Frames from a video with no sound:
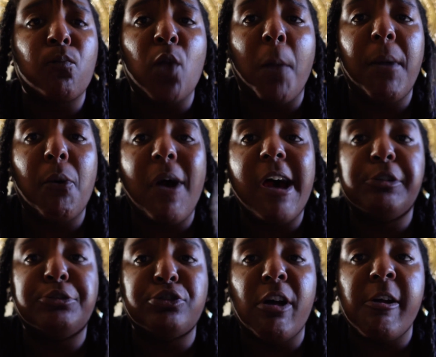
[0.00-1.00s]
But what I
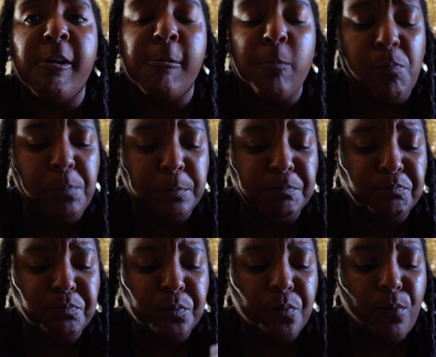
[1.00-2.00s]
was saying
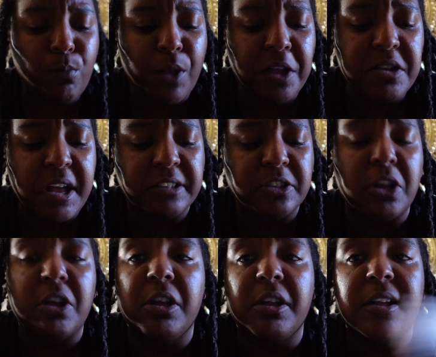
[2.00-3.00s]
is
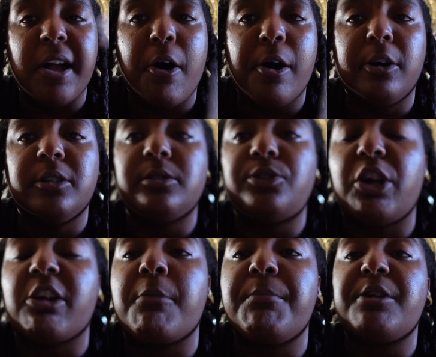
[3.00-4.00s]
that in, in old
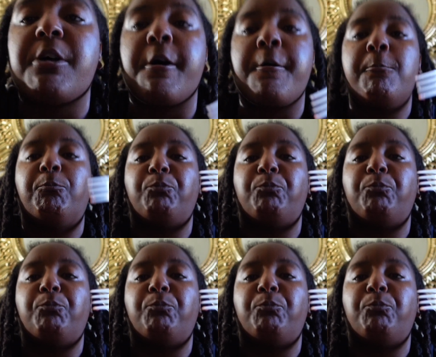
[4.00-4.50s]
Sacramento.